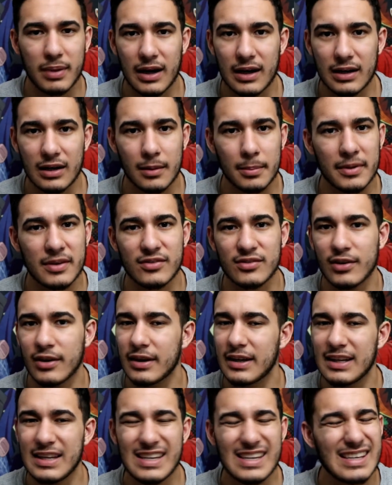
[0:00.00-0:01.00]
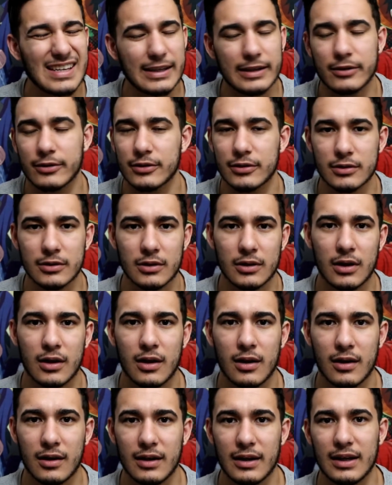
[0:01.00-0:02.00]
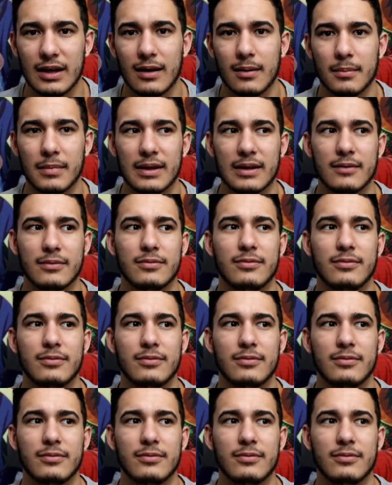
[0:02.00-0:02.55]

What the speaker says: pile up and start eating her. And I'm like,